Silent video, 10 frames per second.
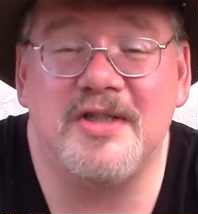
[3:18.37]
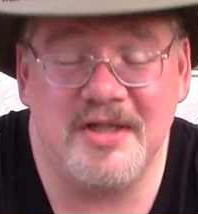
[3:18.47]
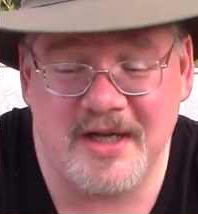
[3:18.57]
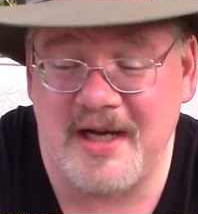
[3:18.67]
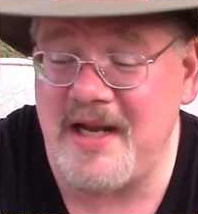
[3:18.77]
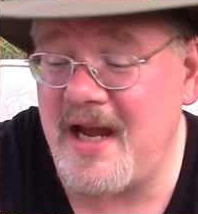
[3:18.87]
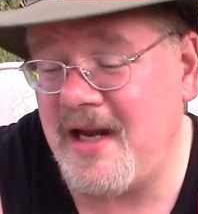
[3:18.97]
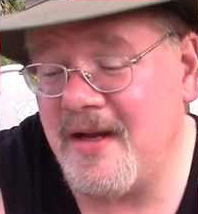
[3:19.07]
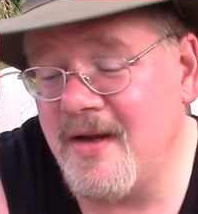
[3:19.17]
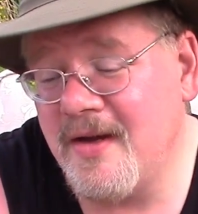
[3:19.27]
It's
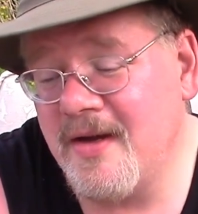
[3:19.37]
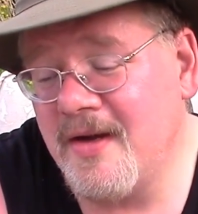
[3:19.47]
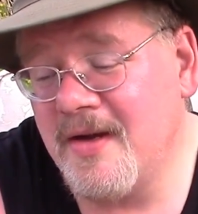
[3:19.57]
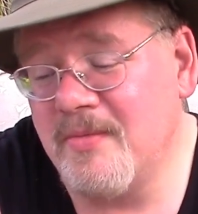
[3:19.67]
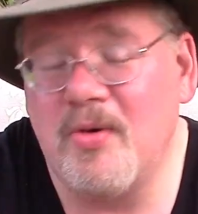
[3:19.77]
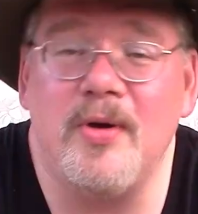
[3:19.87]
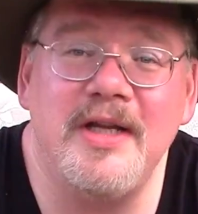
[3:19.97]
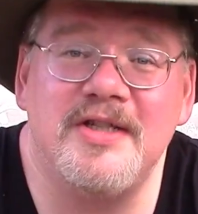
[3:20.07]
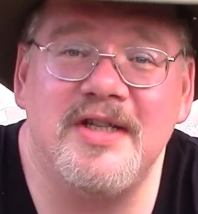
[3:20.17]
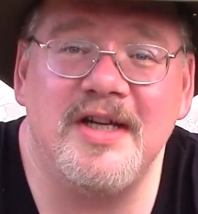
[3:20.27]

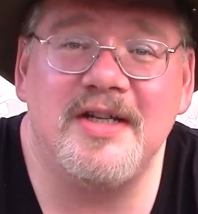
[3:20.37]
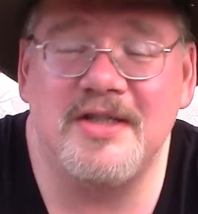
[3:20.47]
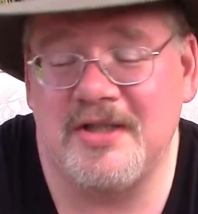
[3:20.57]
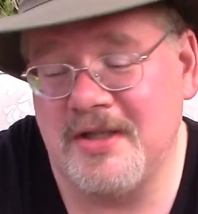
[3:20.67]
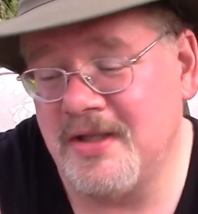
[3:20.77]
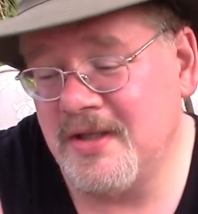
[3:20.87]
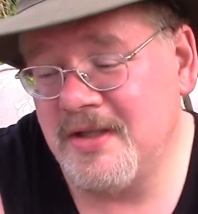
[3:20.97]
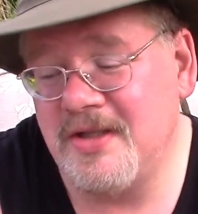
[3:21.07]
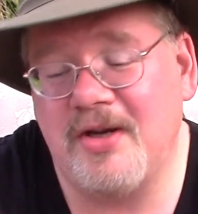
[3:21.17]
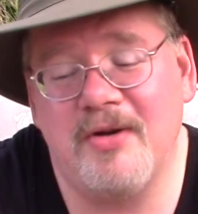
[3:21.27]
98.6
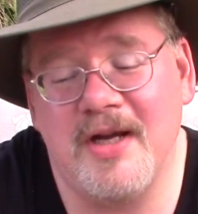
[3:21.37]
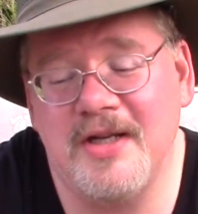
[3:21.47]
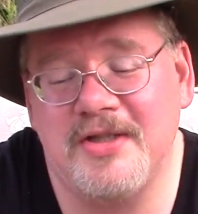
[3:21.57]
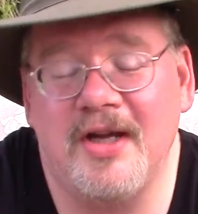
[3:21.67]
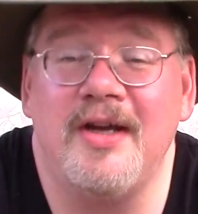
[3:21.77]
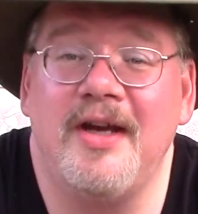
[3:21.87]
Degrees,